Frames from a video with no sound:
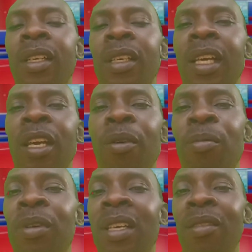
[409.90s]

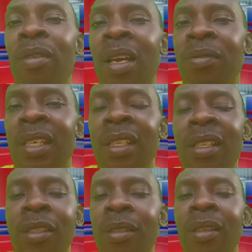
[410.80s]
We have said
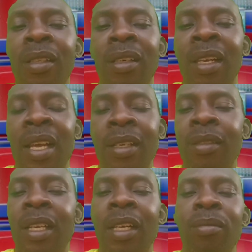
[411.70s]
this last
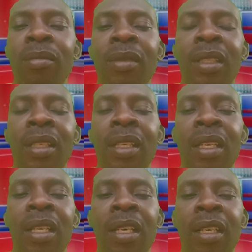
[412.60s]
time,
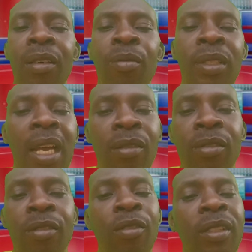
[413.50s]
without
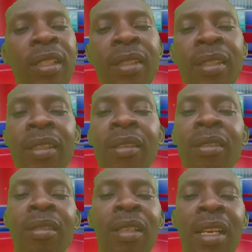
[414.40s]
noticing,
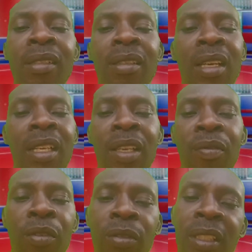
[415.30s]
that's
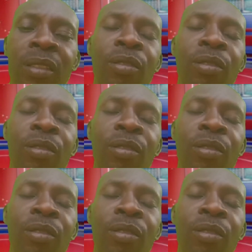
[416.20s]
giving notice to